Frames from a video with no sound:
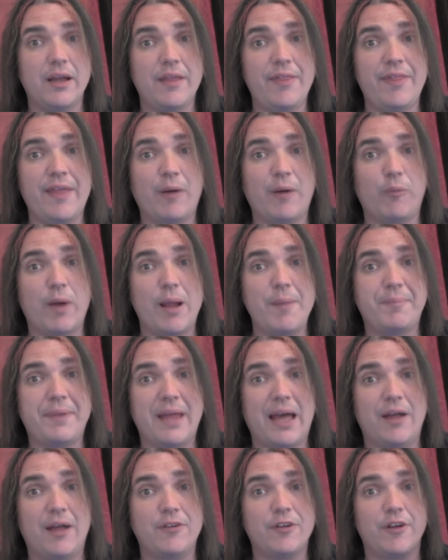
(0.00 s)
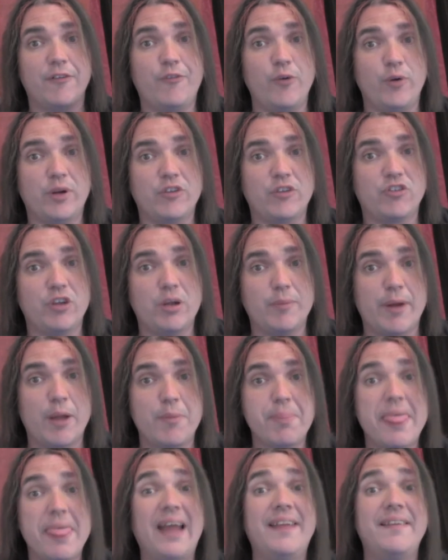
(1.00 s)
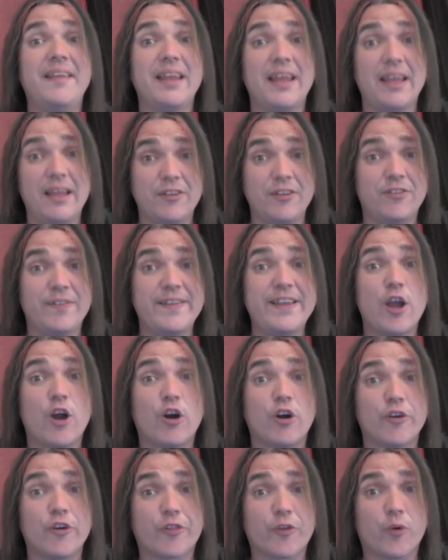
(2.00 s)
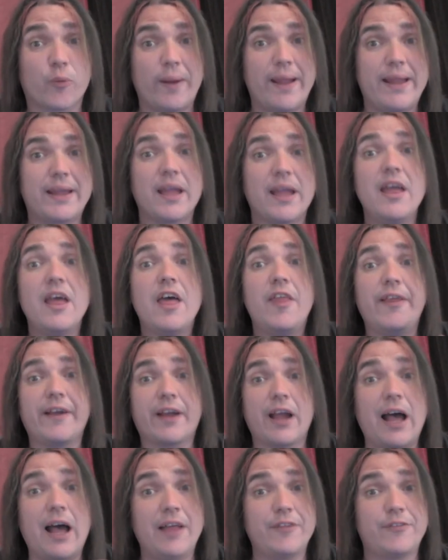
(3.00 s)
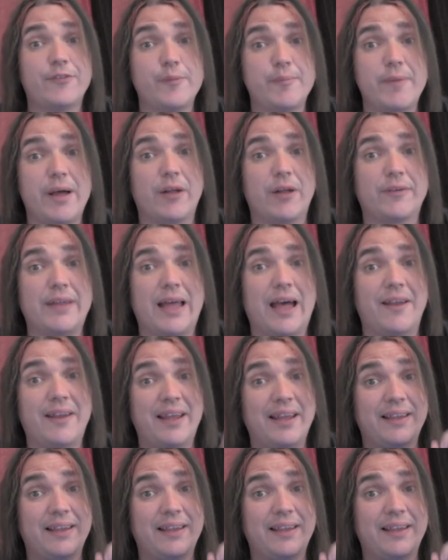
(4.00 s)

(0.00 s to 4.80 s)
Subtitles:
that wiped out Fukushima, and it is the earthquake that caused the meltdown,